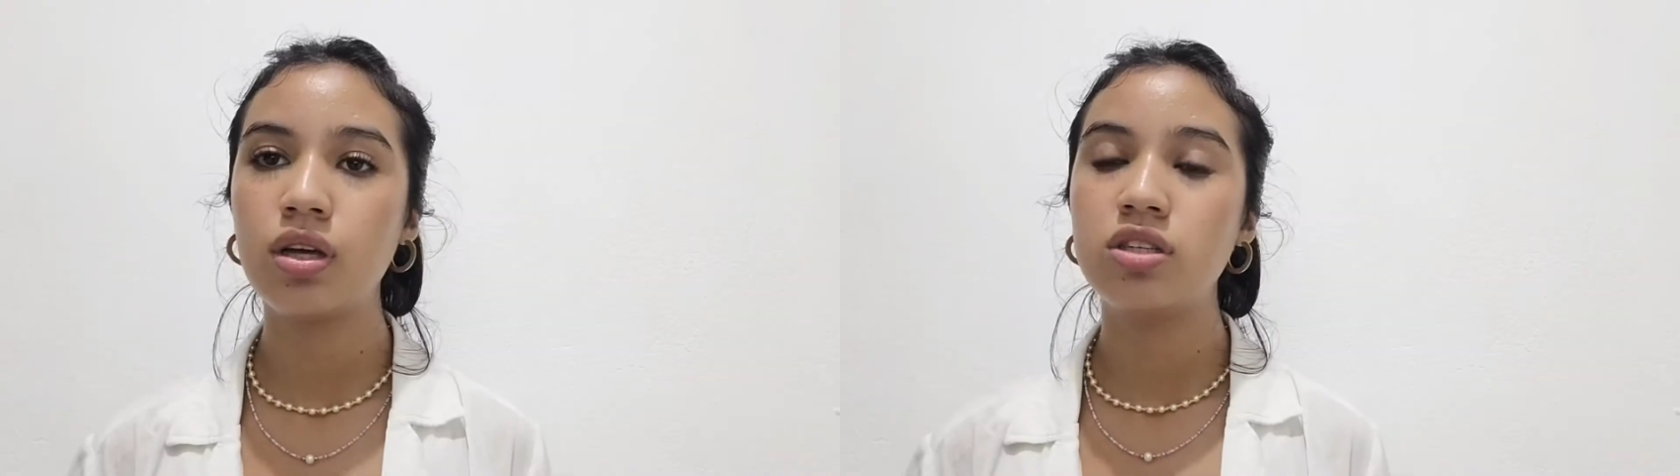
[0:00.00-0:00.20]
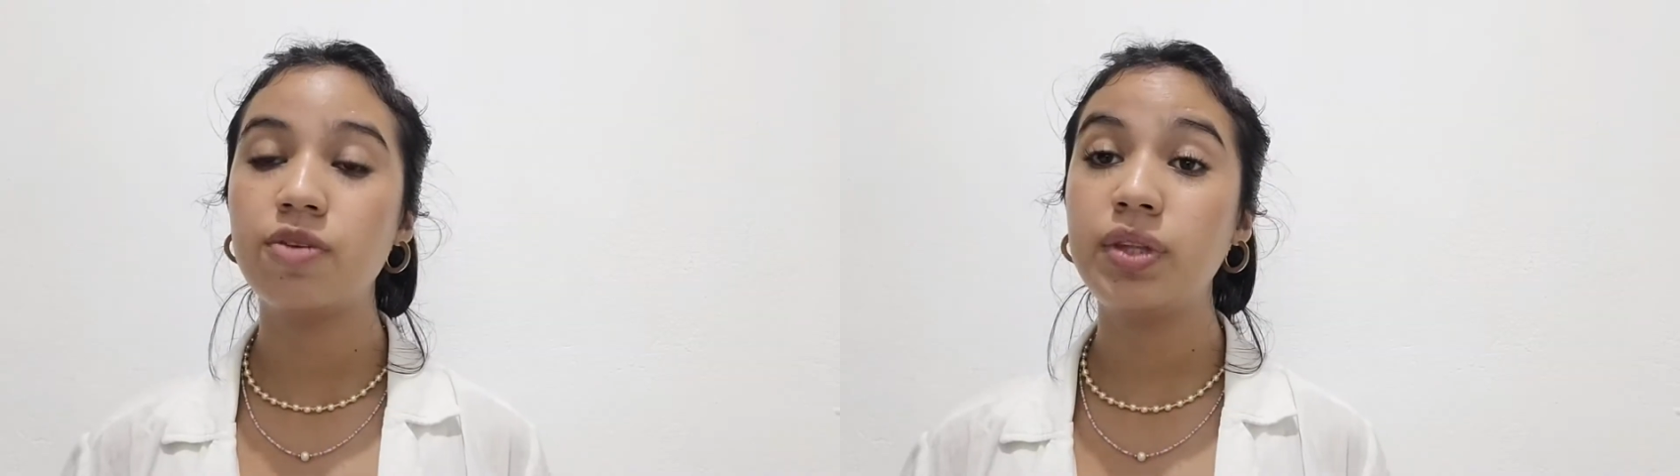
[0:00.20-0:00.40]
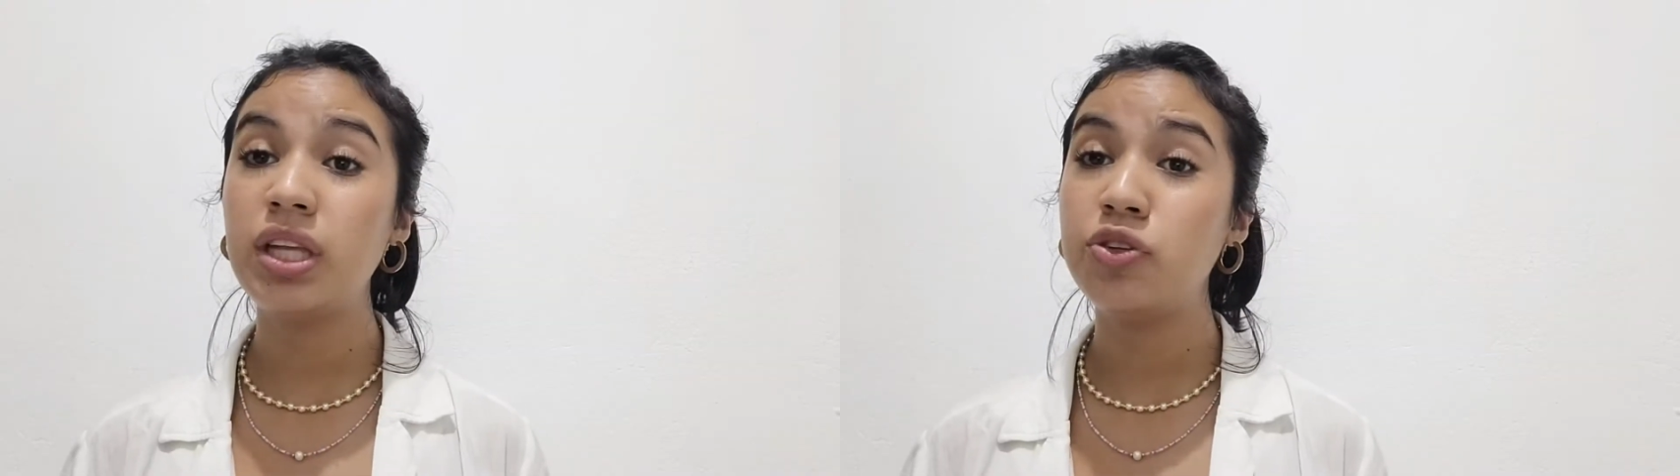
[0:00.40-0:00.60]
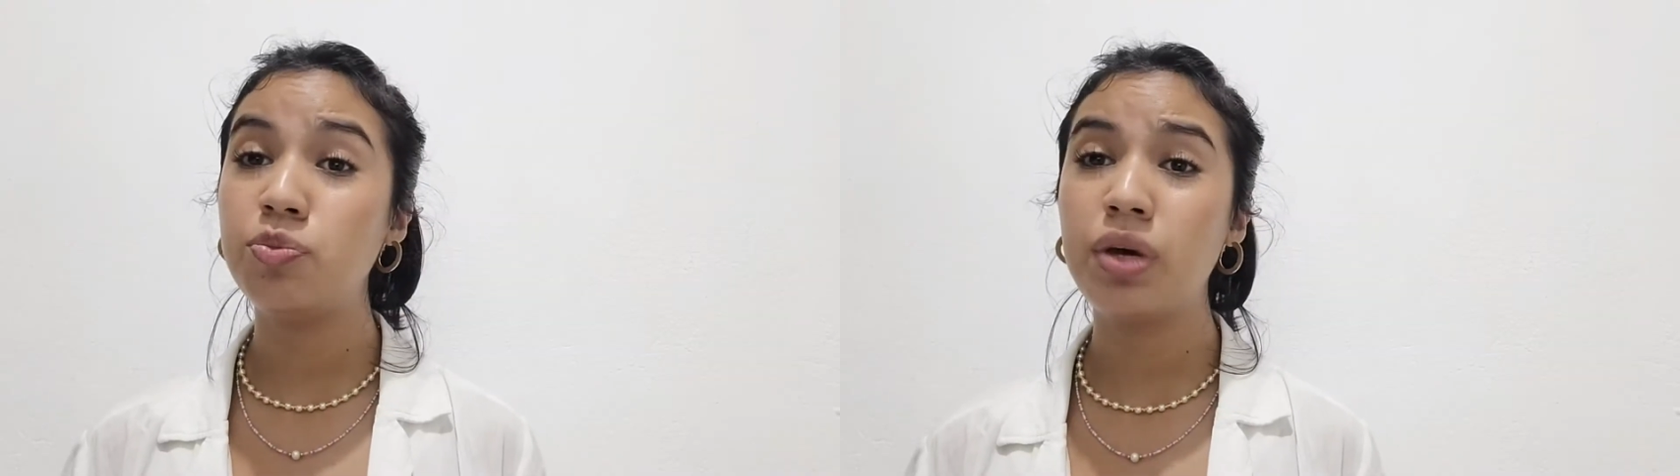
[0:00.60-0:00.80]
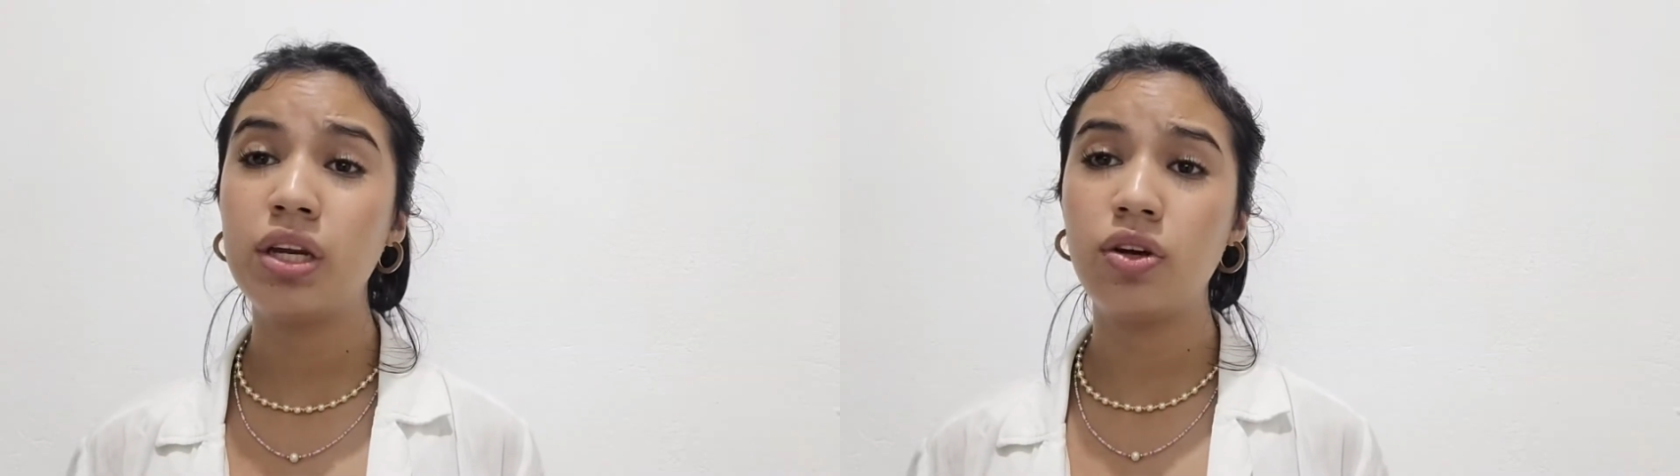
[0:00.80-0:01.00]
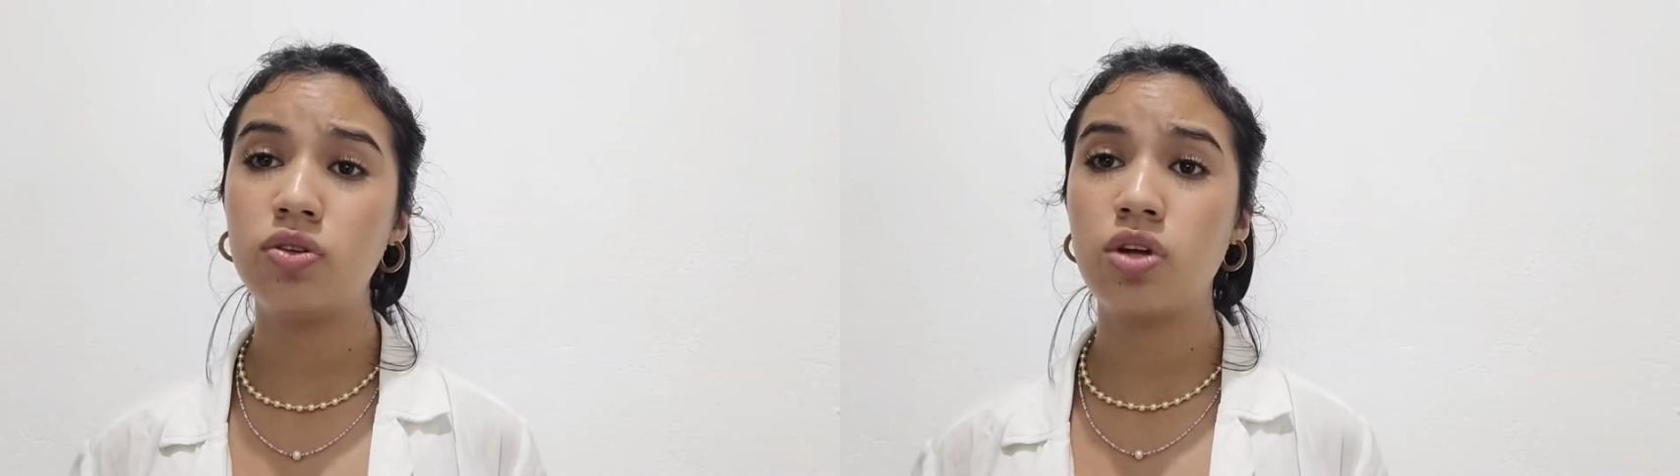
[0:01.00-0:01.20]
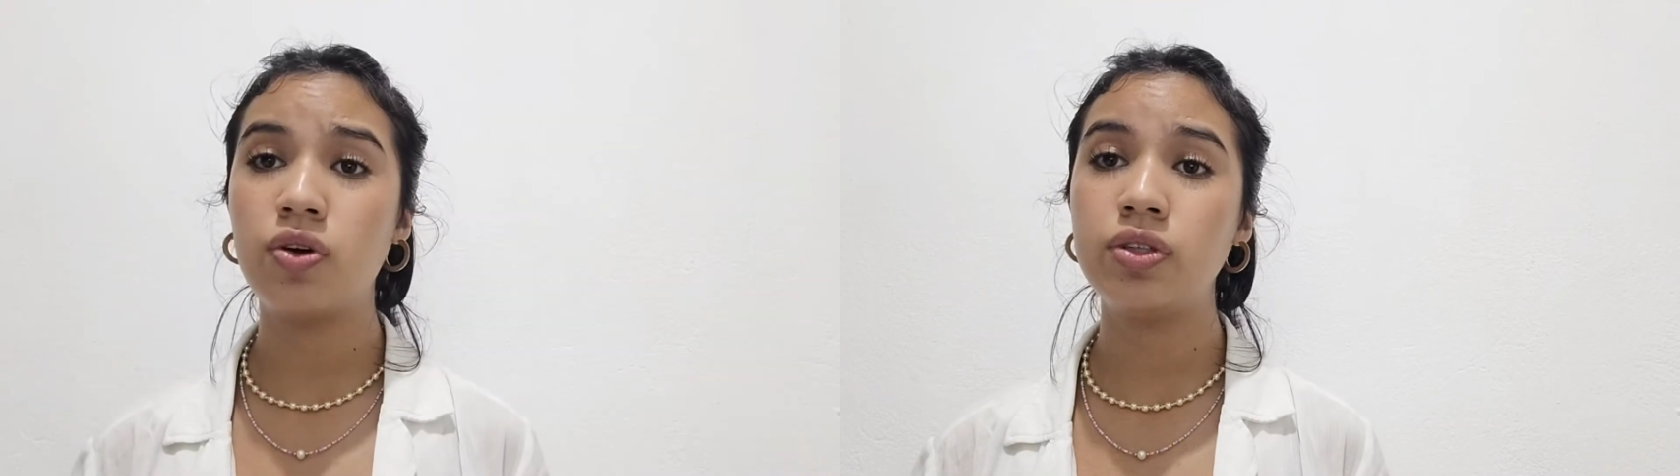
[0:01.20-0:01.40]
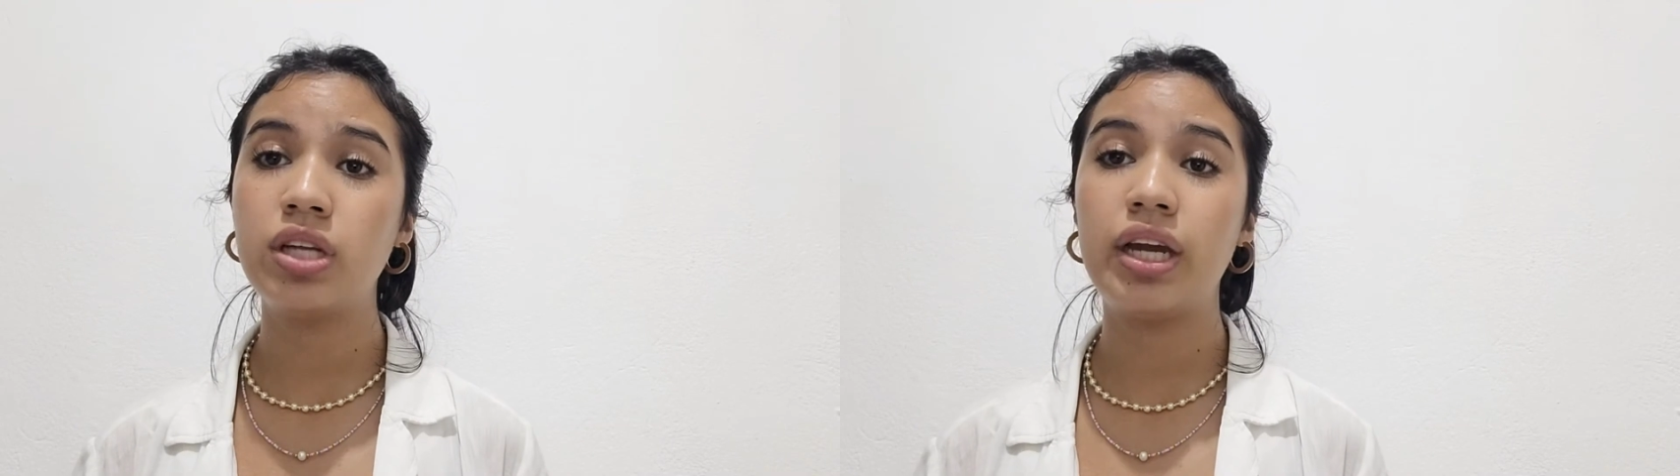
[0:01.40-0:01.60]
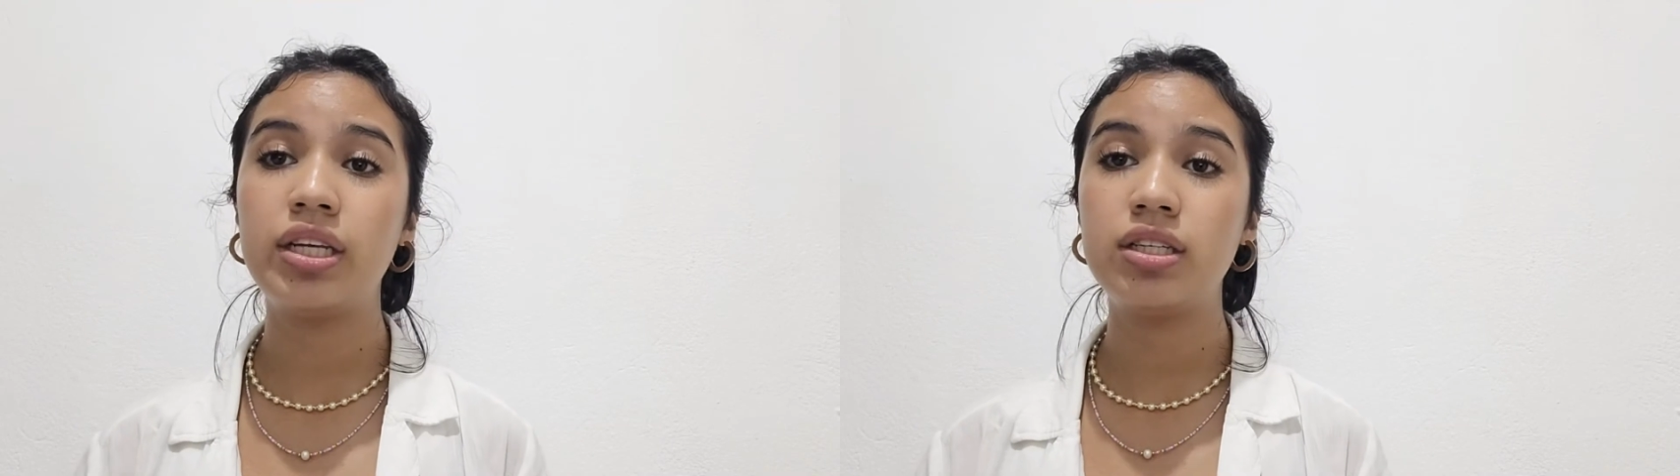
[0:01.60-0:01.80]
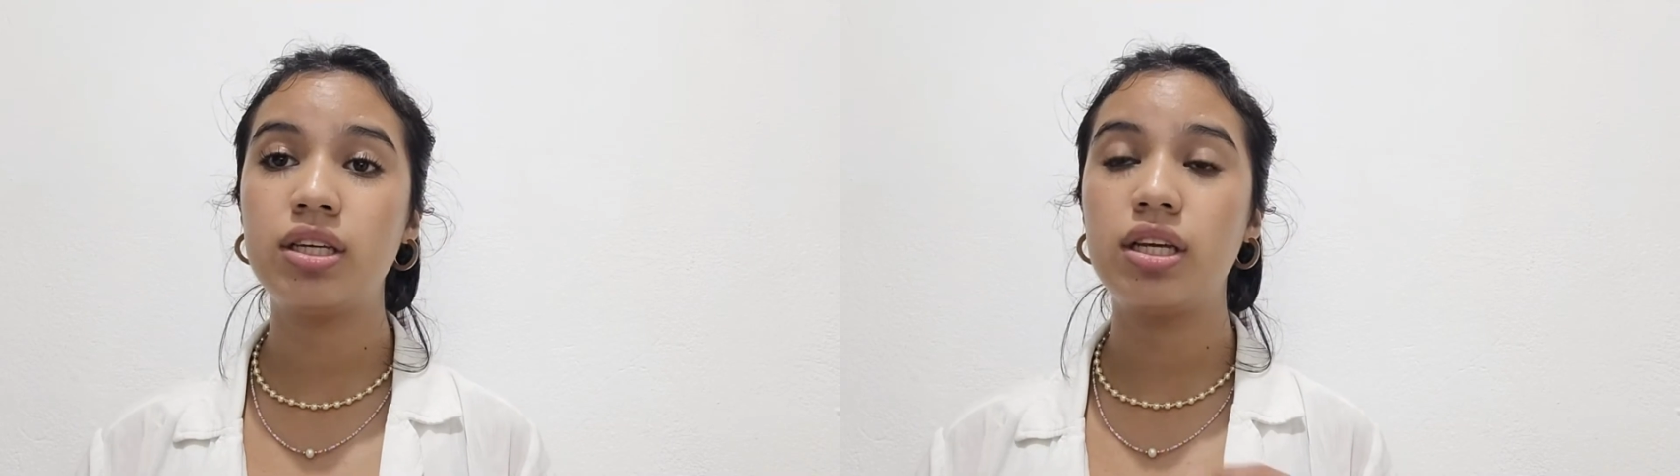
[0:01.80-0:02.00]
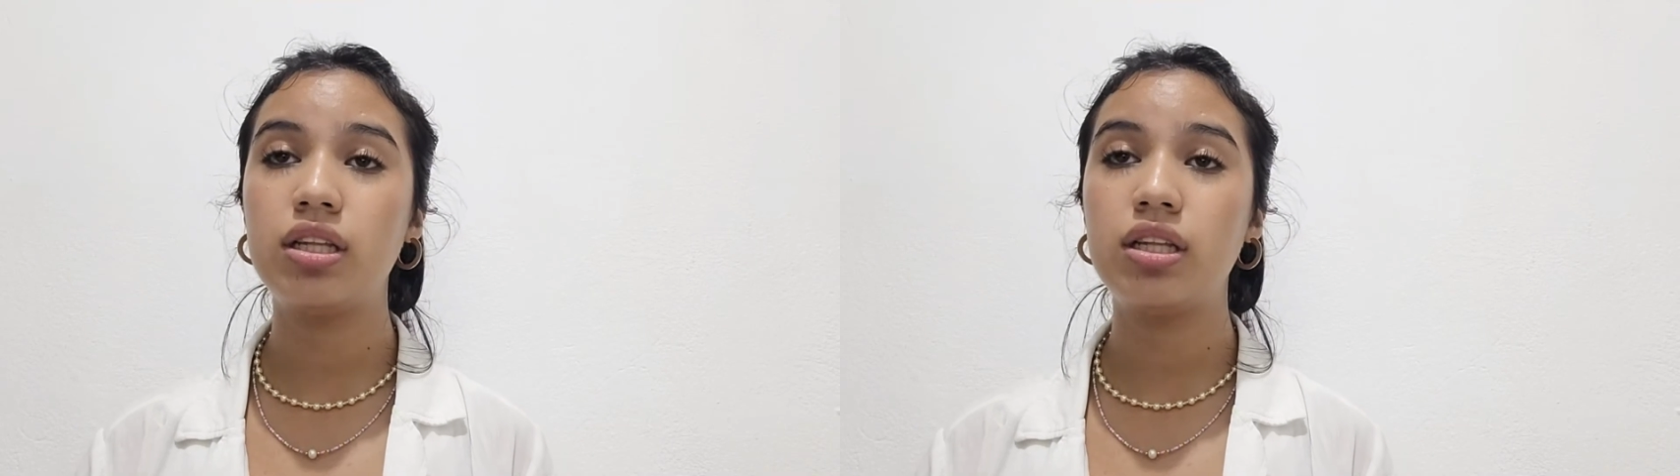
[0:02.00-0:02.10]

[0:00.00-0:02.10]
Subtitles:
Something that you may not know that is